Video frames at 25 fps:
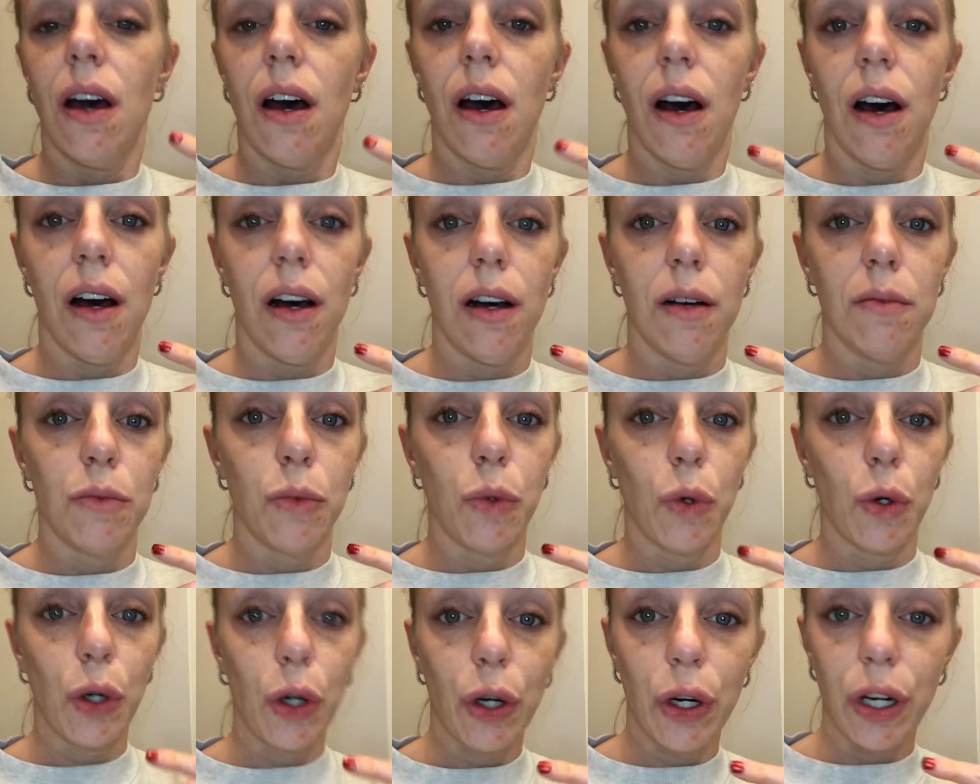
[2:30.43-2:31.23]

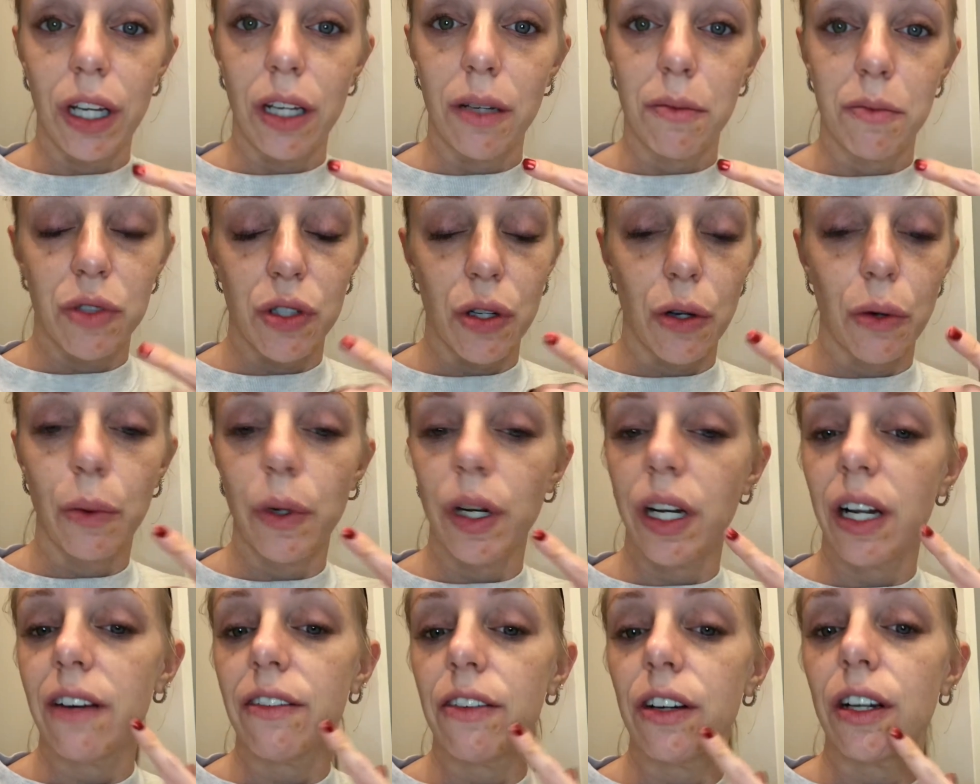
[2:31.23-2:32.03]
um, or creams or
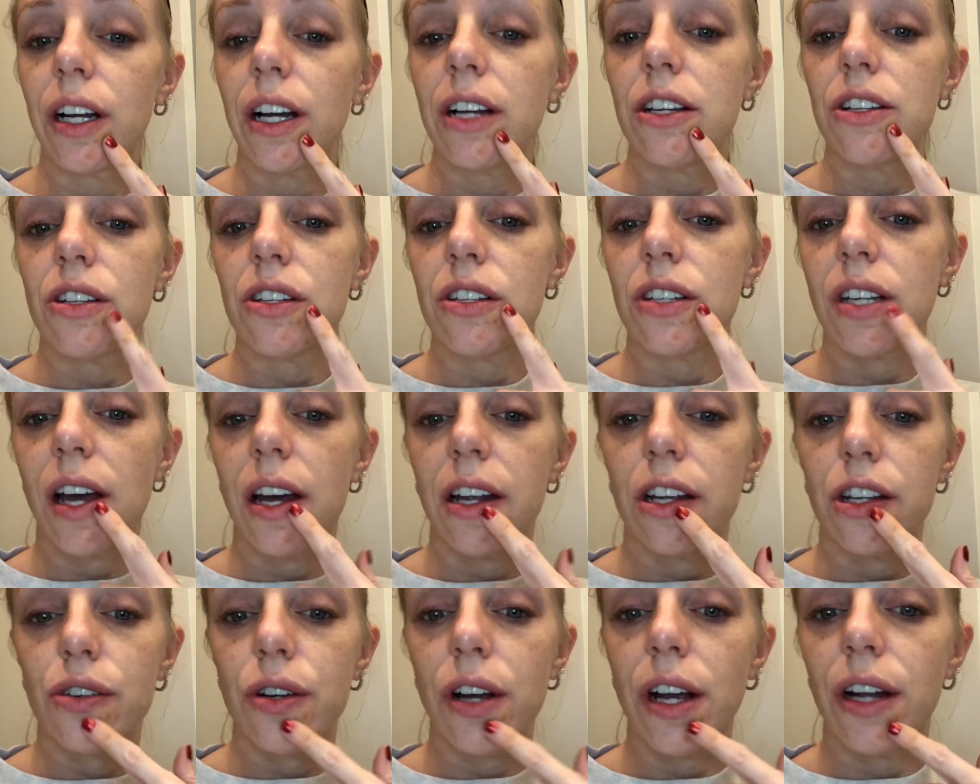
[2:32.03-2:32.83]
whatever. And I just
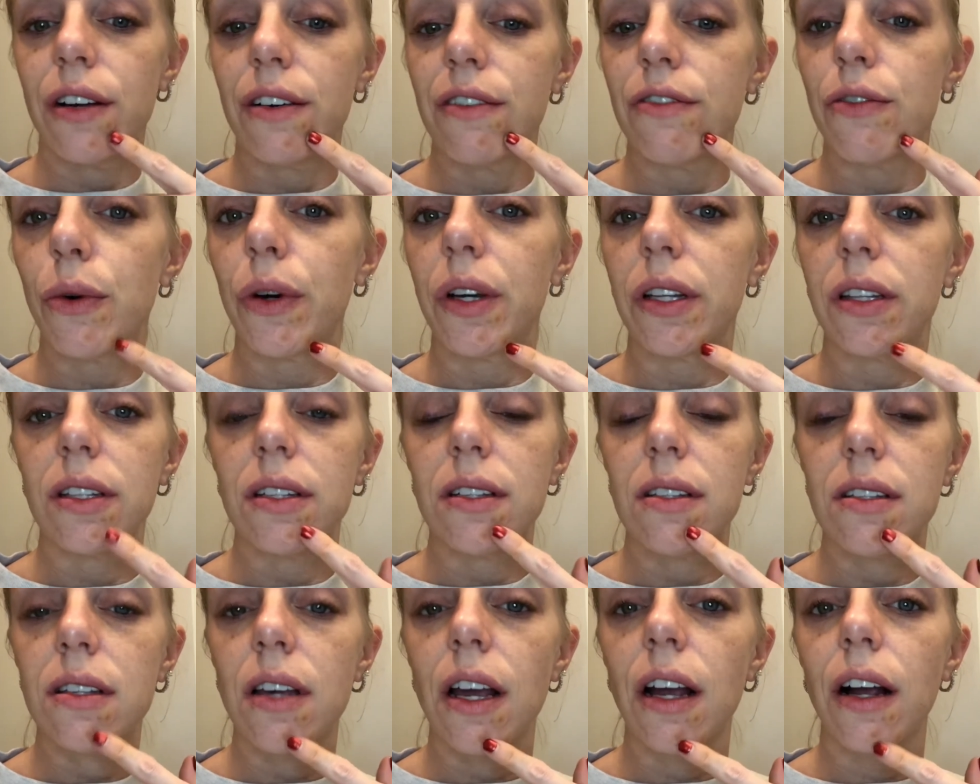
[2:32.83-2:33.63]
kind of try to avoid
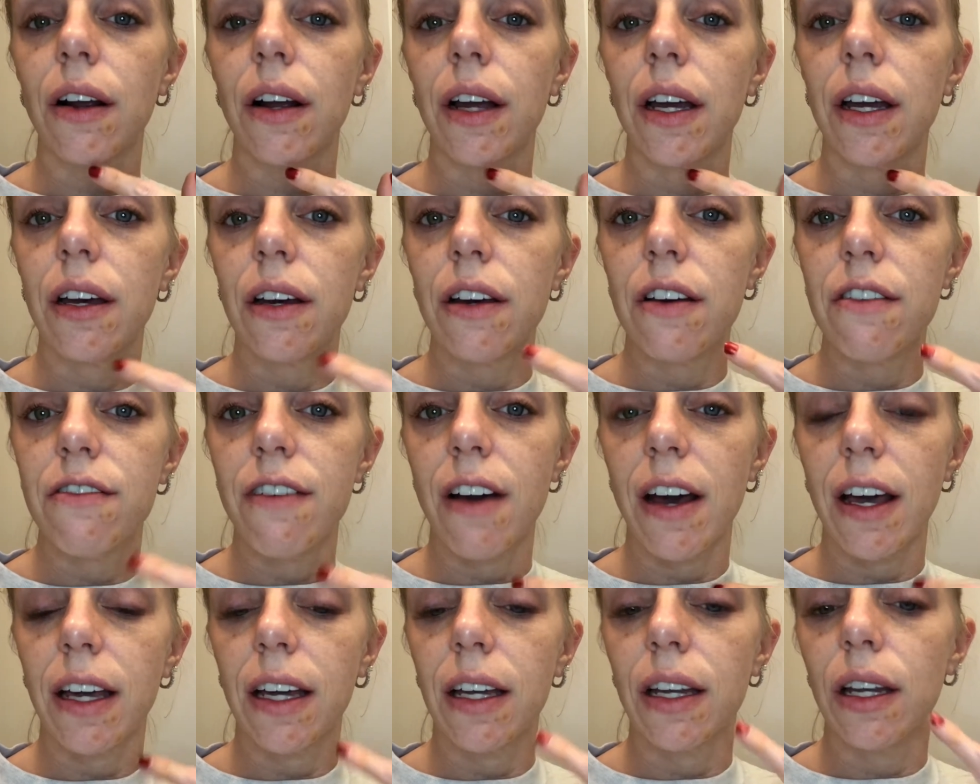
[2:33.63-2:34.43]
this area
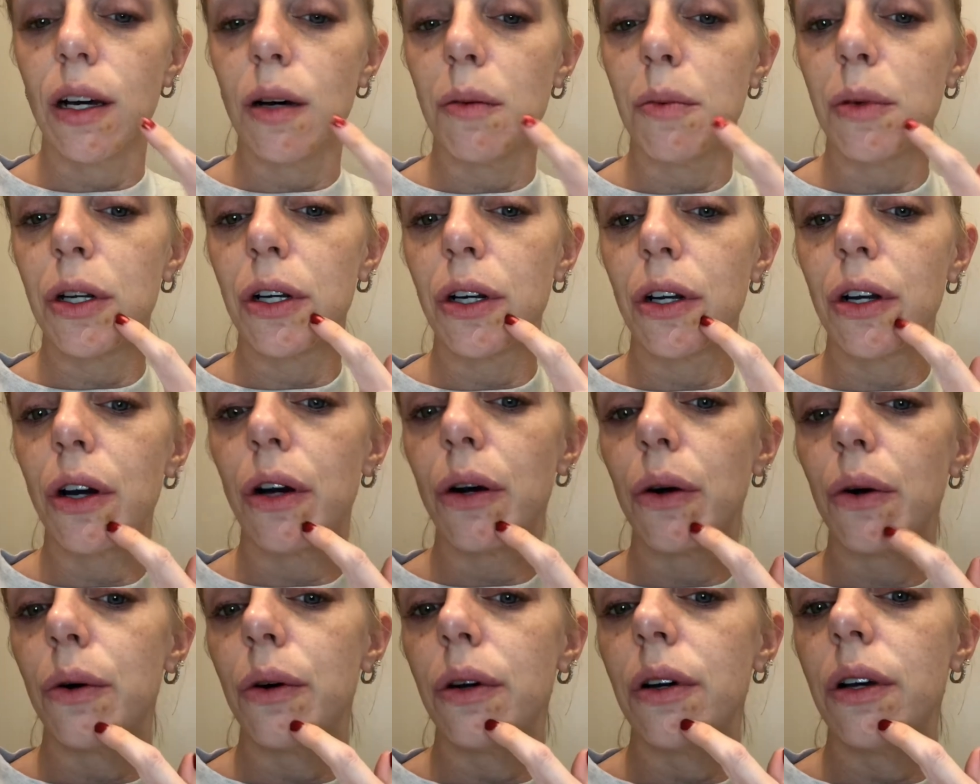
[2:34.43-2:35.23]
if I can help it or
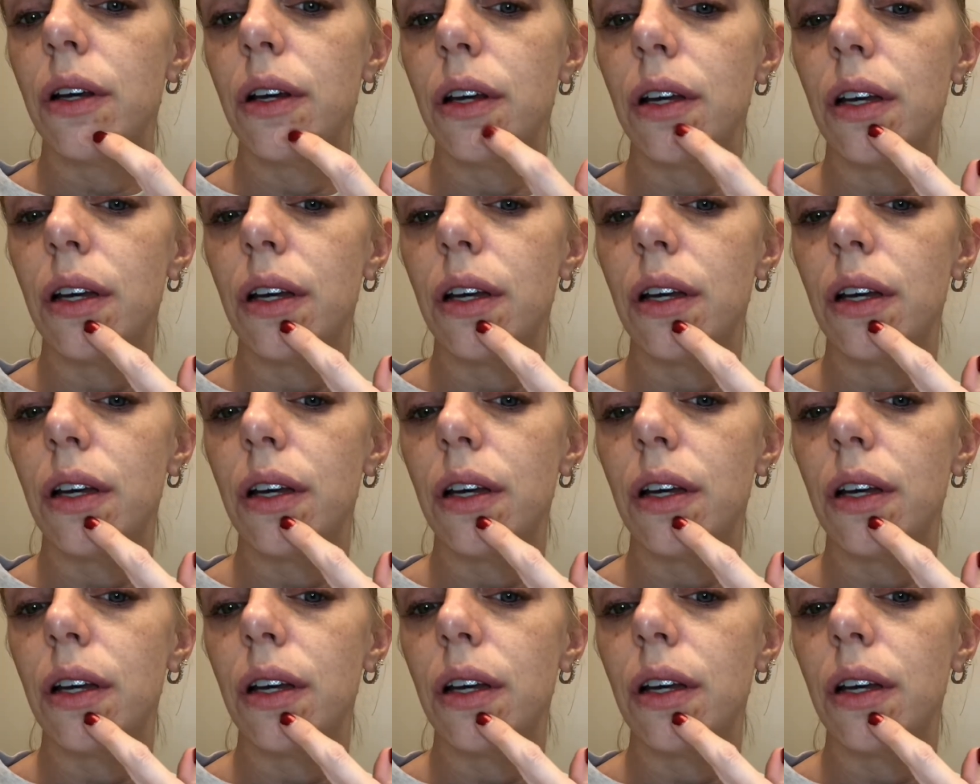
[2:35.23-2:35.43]
go